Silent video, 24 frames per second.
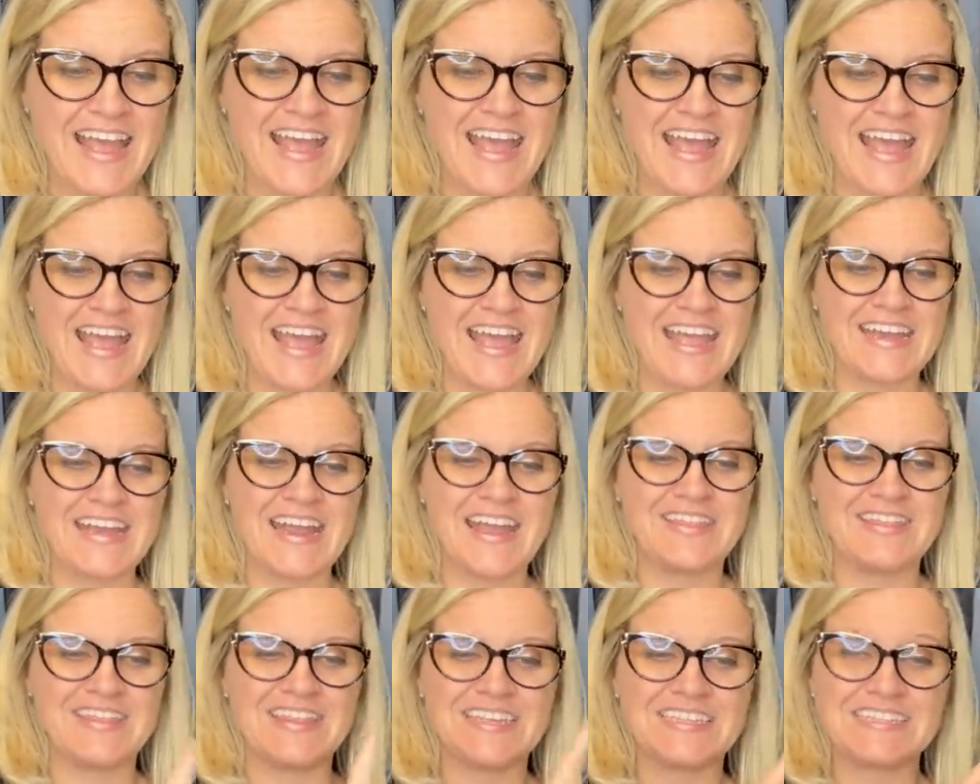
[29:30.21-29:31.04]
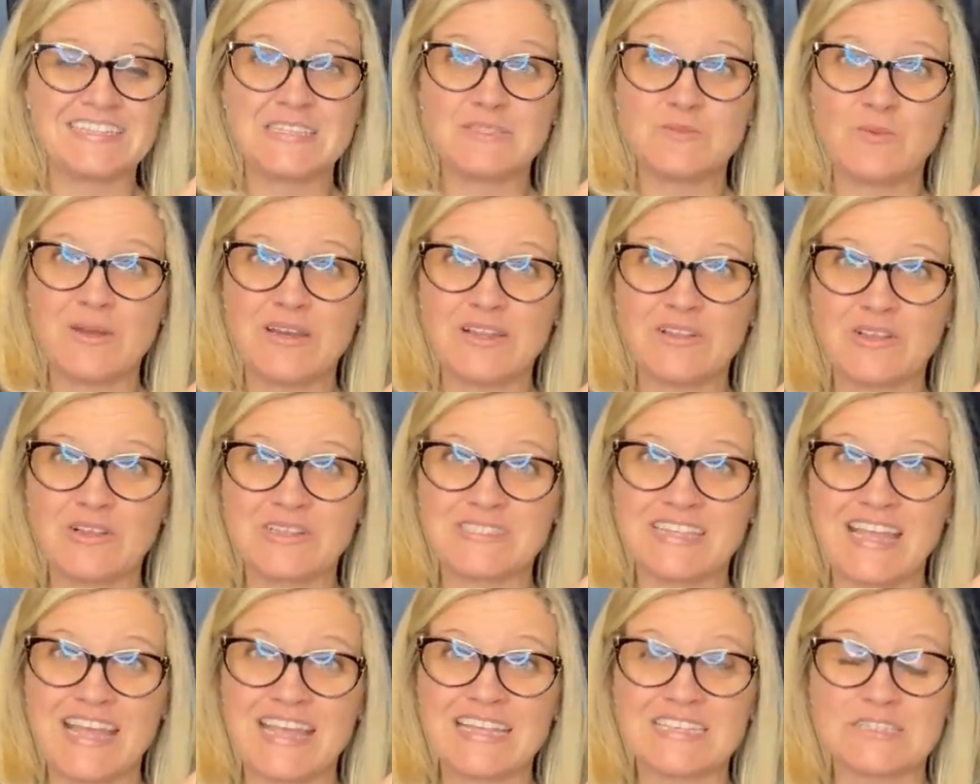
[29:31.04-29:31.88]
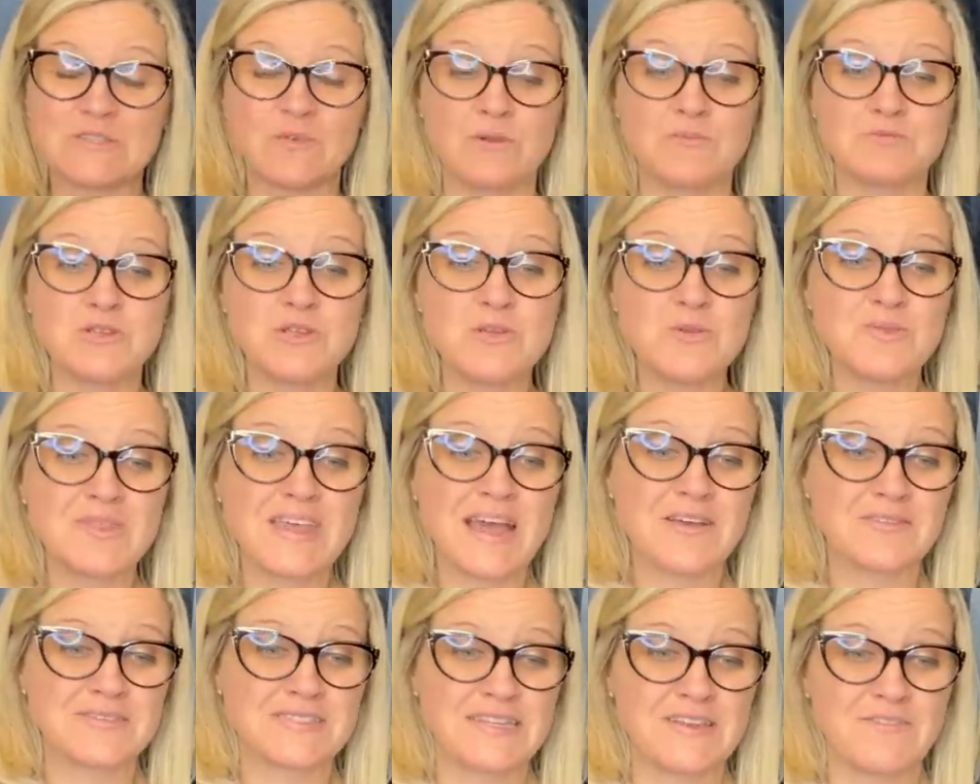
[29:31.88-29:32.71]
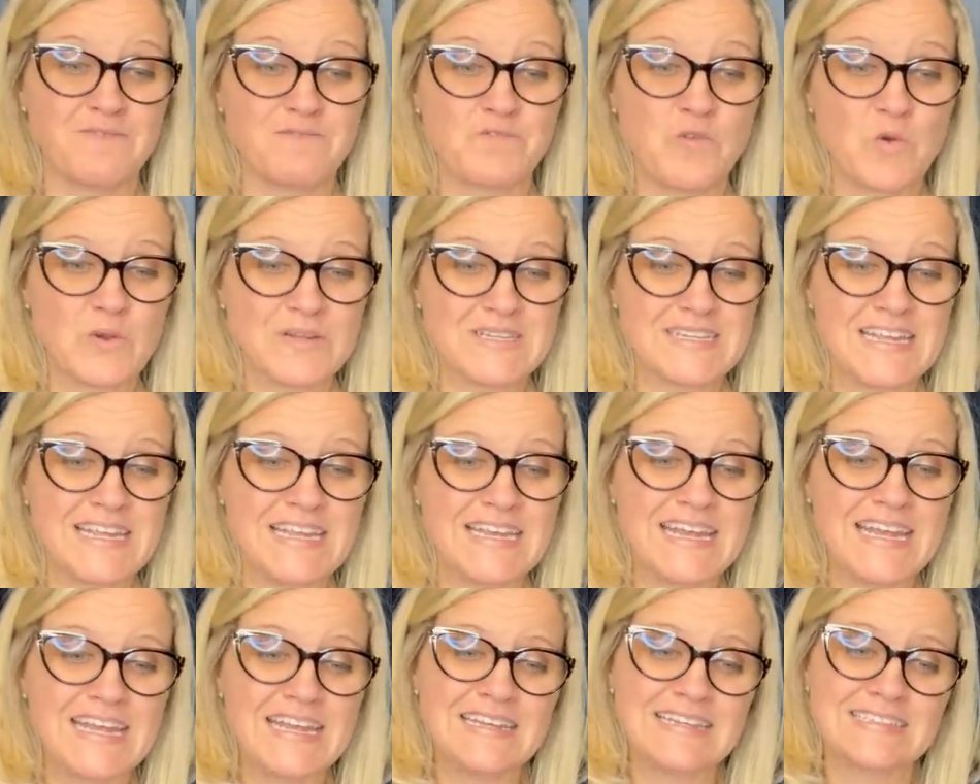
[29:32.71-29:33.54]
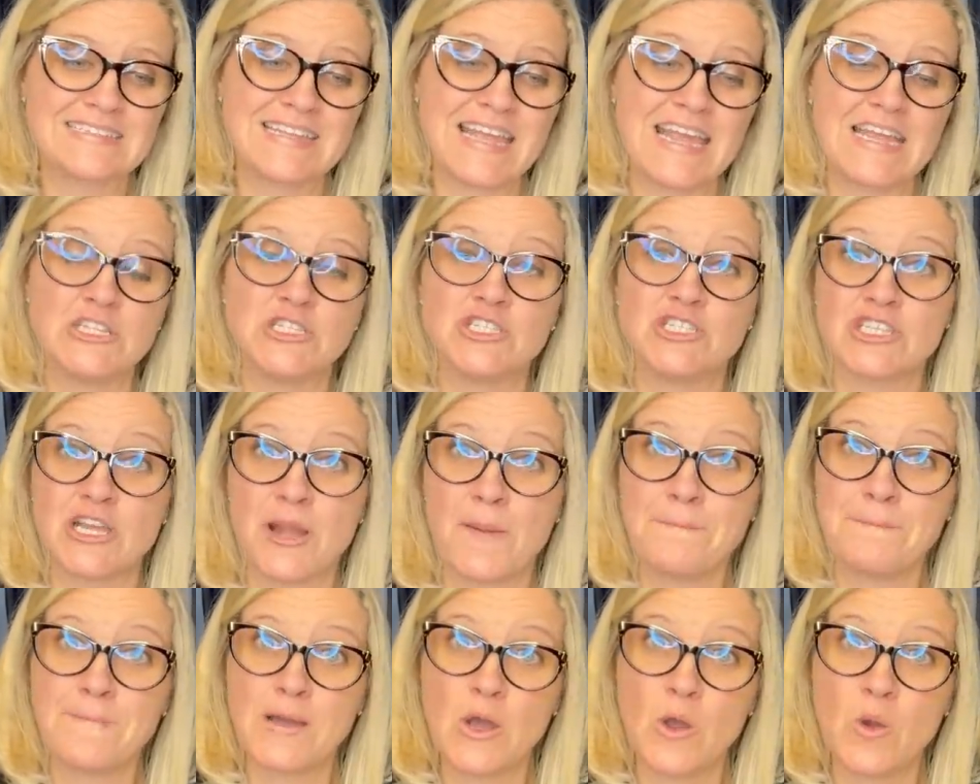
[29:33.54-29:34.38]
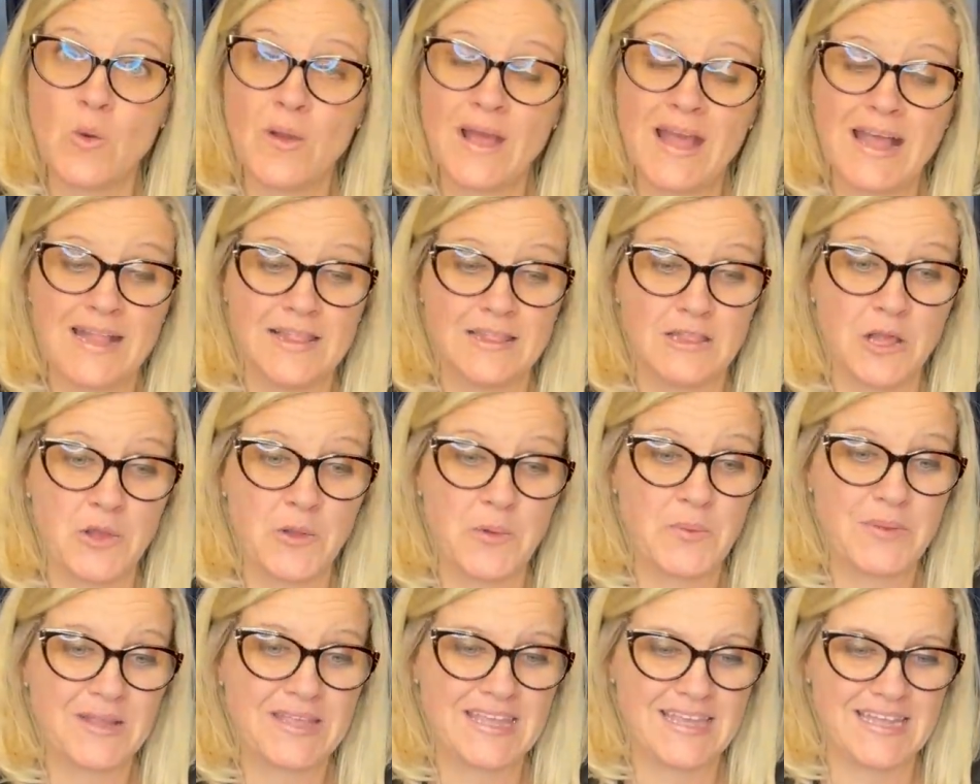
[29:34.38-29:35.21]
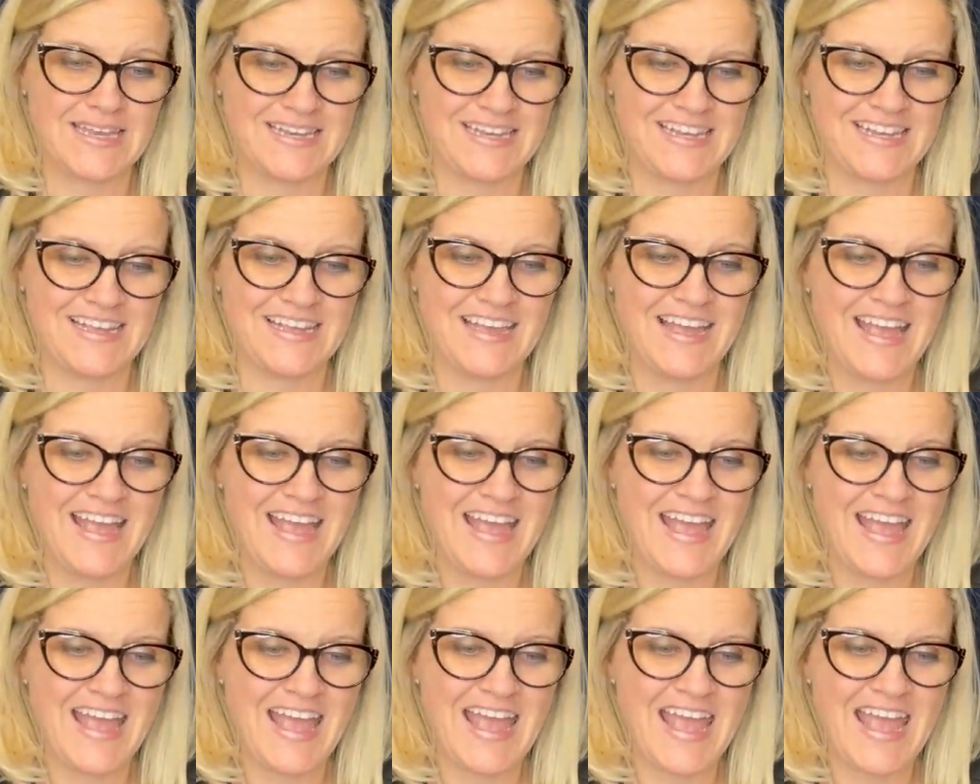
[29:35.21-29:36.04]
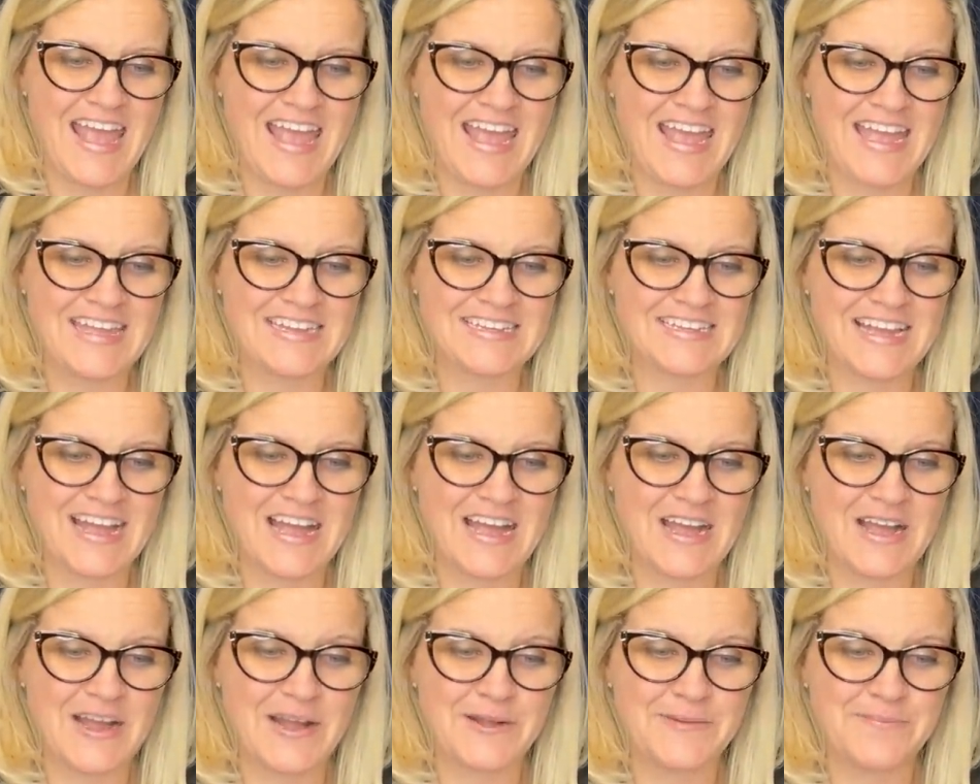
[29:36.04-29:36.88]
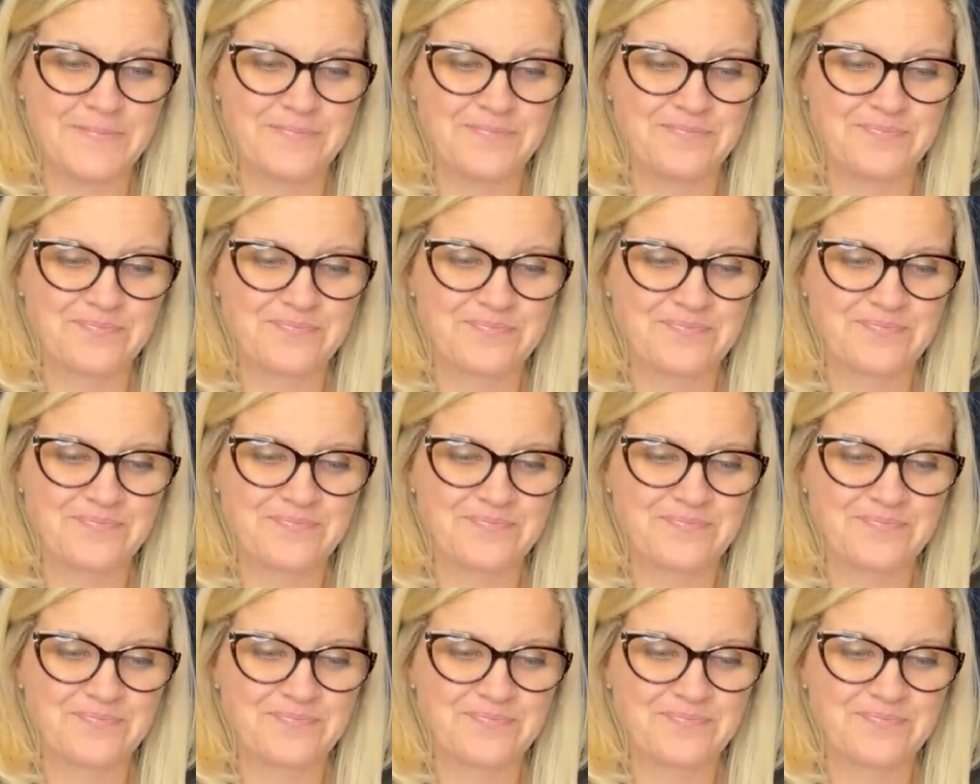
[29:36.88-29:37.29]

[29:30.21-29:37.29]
And this is what it looks like. It's from two thousand fourteen. It is a jumbo Hello Kitty. And um,